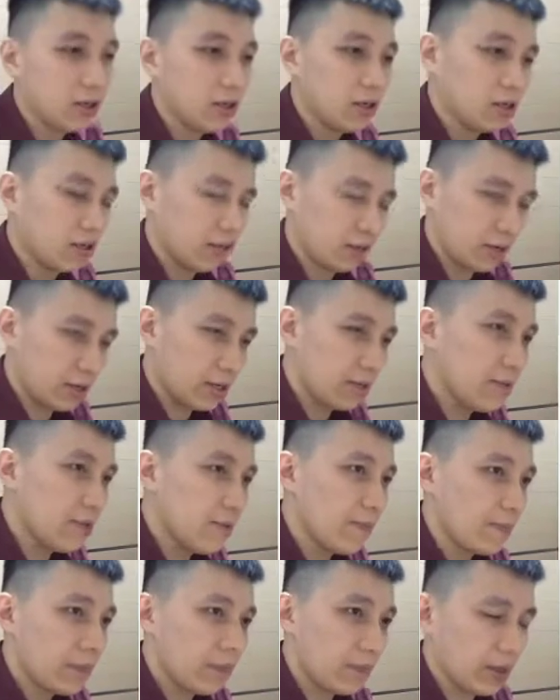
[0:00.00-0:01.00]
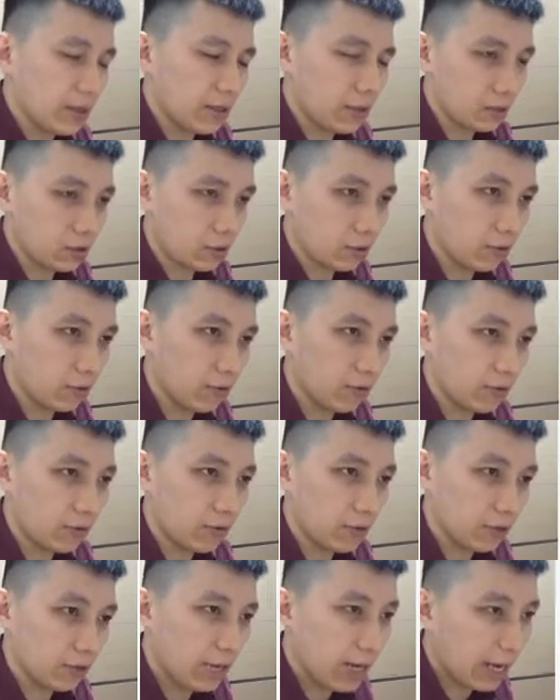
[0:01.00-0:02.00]
Okay, and so
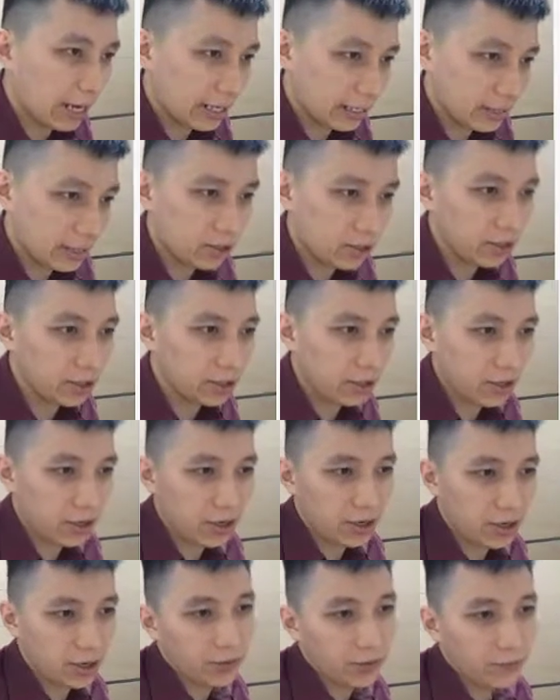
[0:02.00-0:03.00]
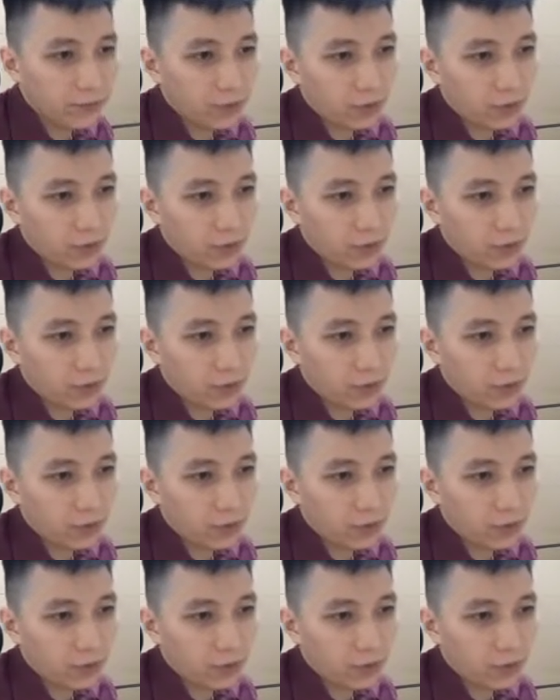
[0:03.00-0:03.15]
for the idea here,